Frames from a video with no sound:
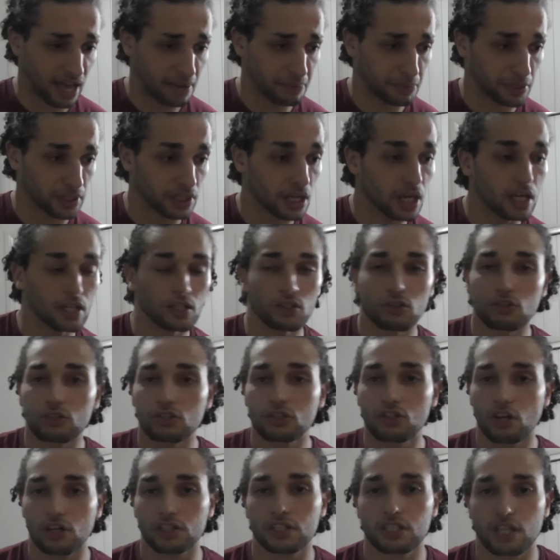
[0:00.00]
happen. You
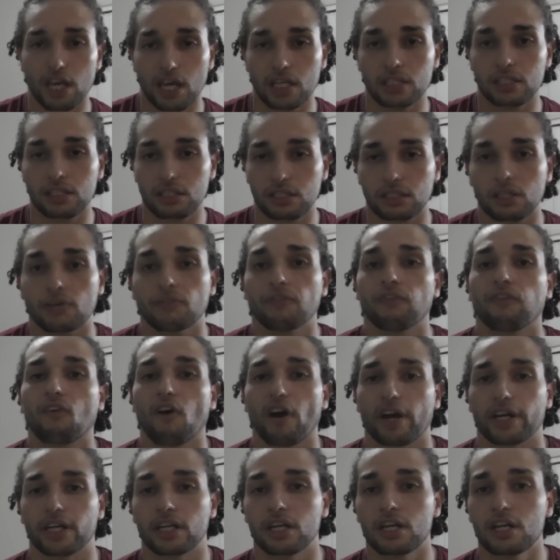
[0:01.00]
just canceled a
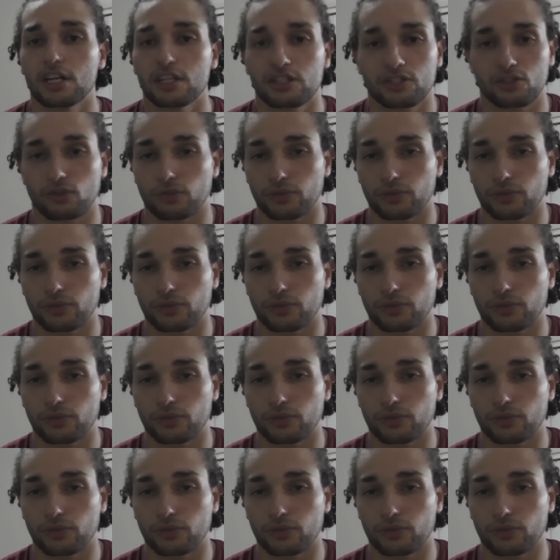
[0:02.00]
fight. So